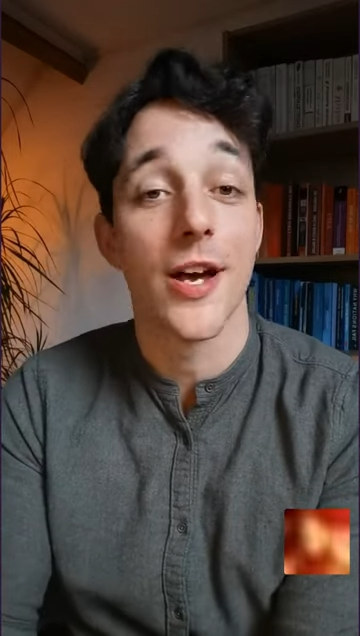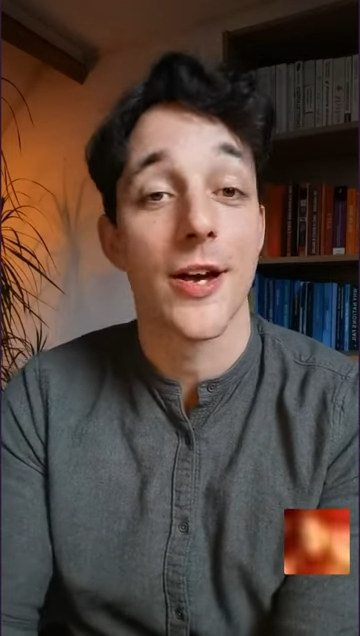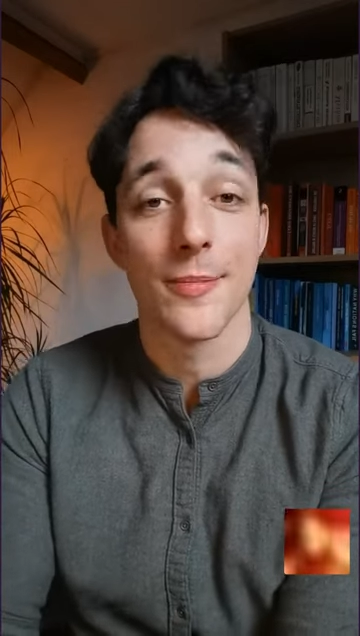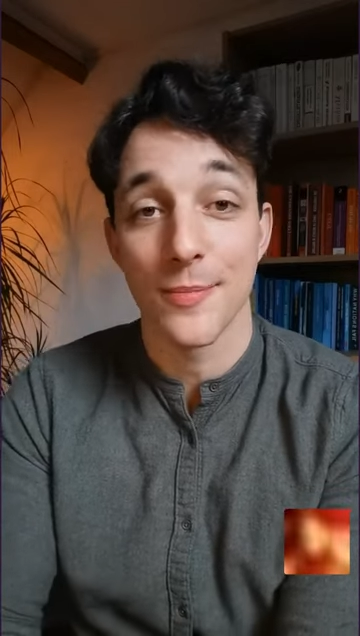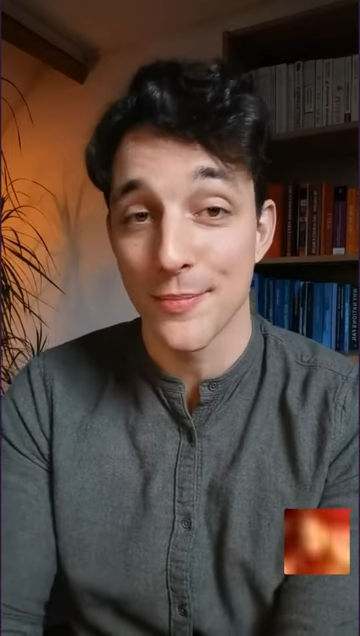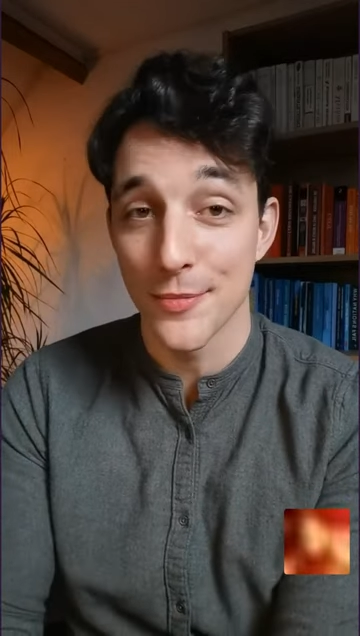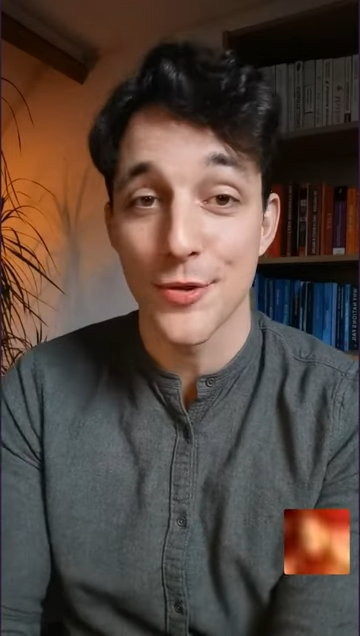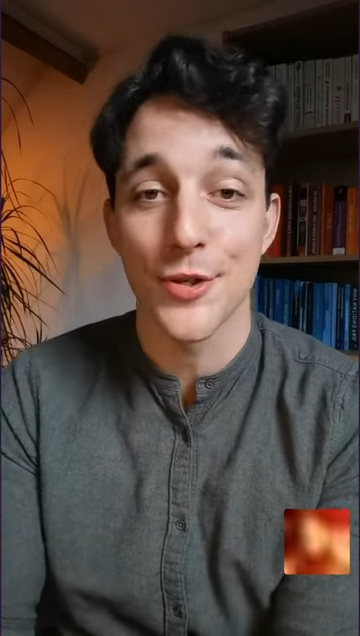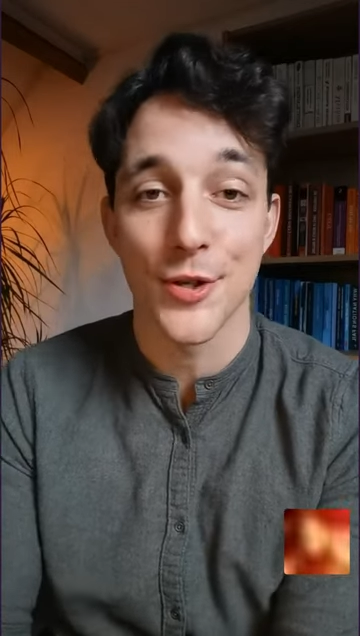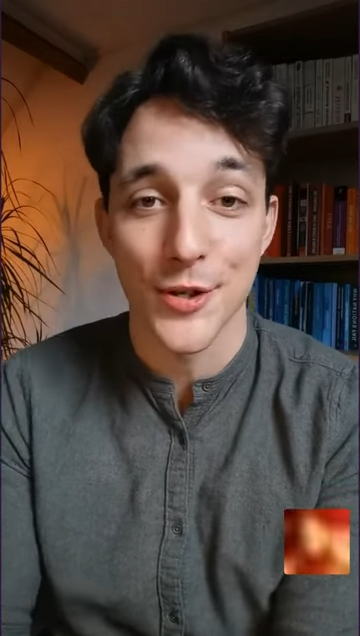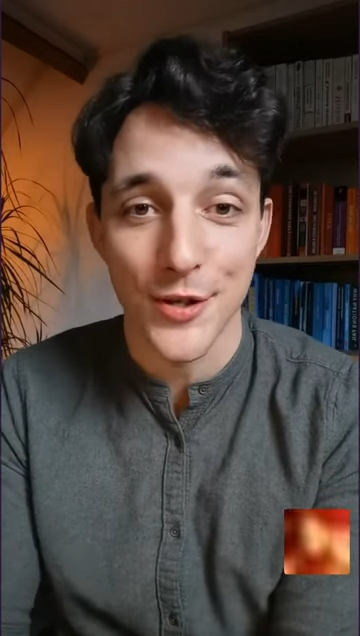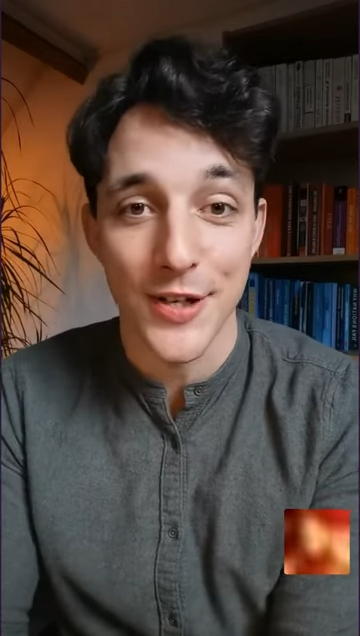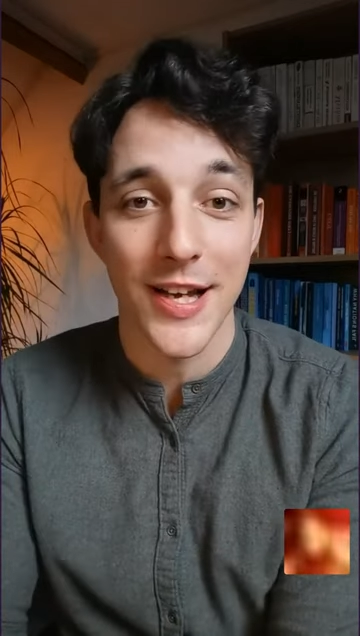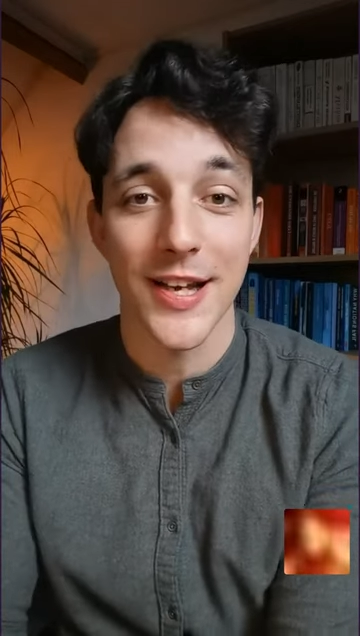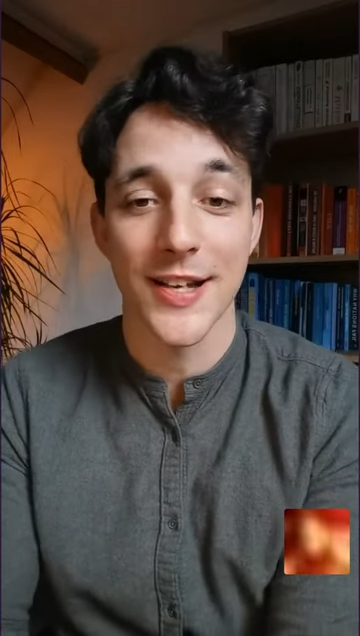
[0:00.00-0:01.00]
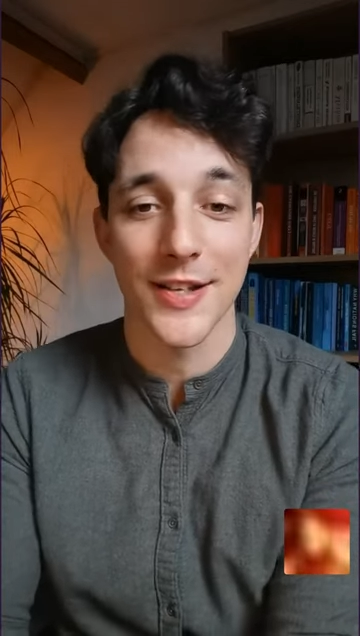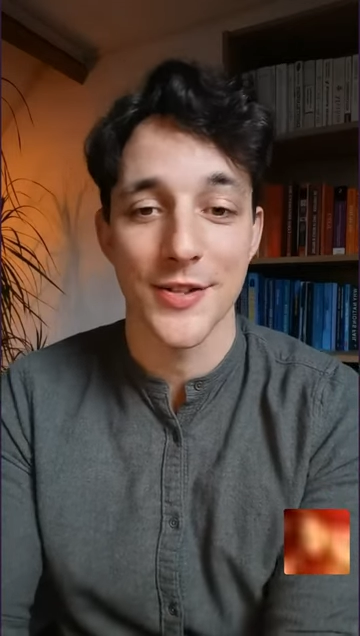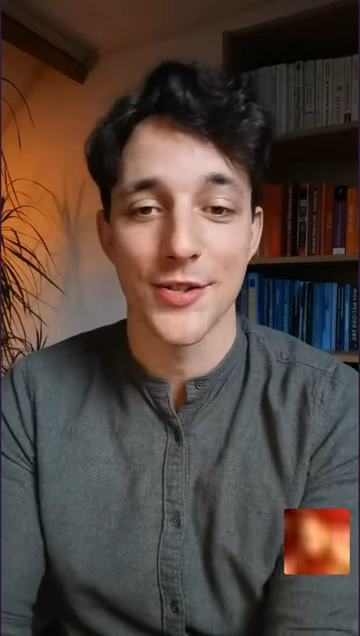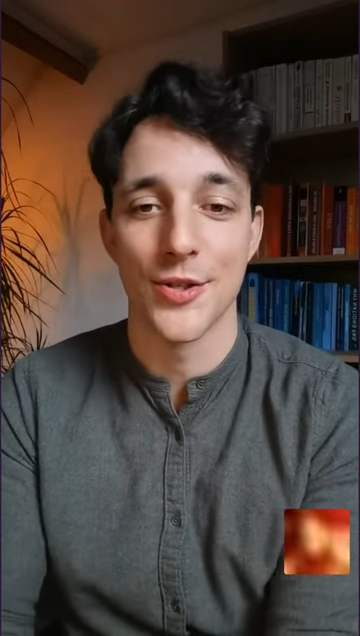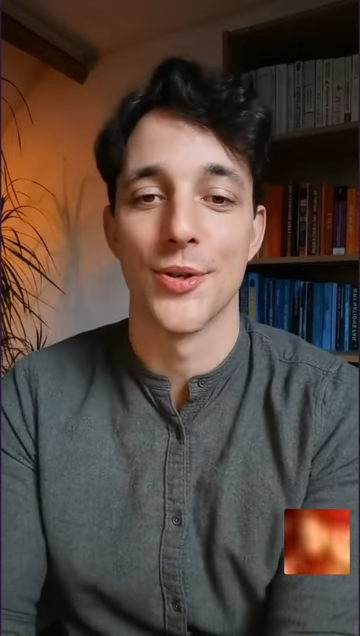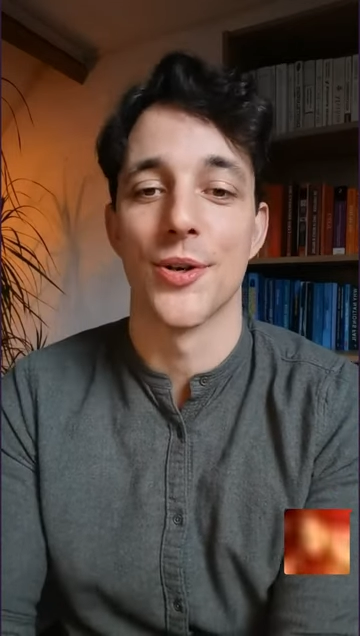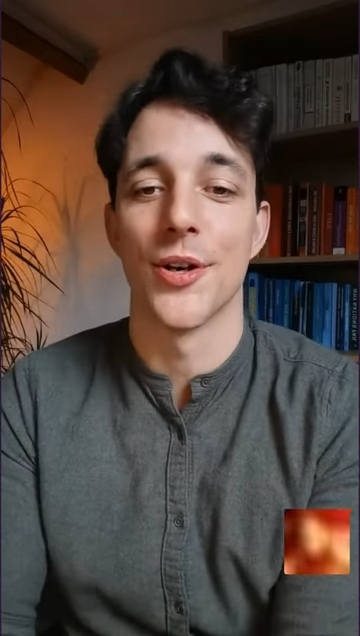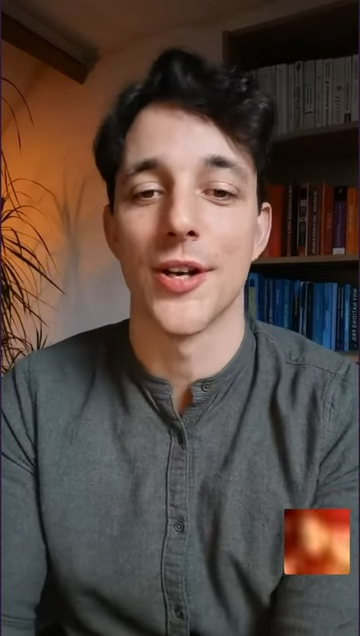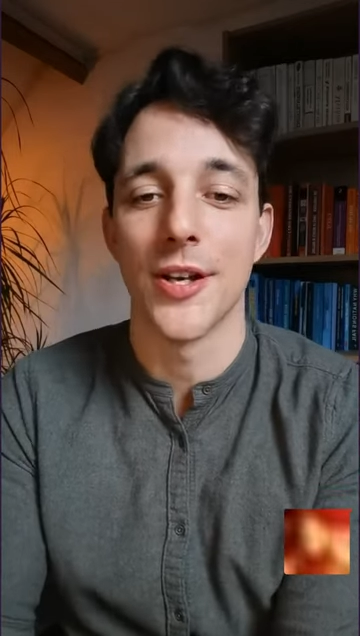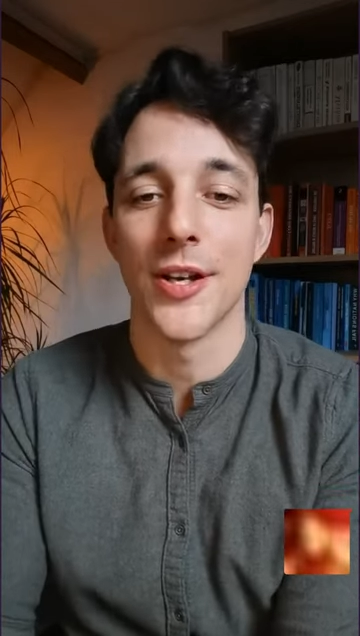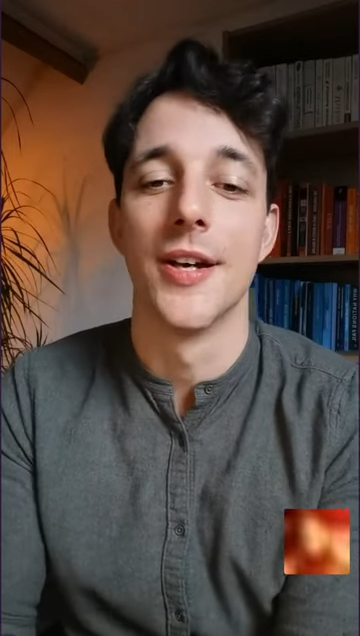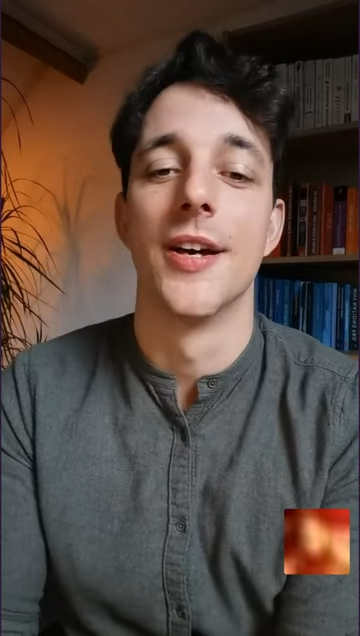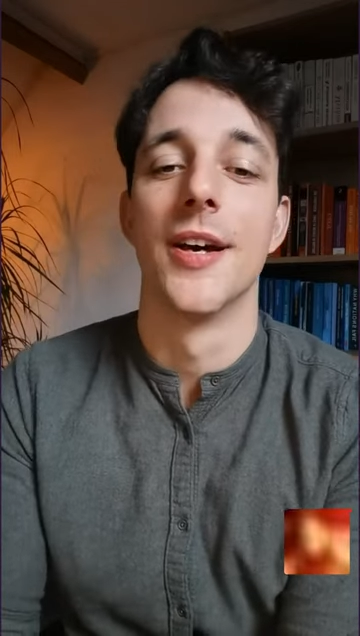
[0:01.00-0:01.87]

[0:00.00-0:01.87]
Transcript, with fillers: I'm sure they enjoy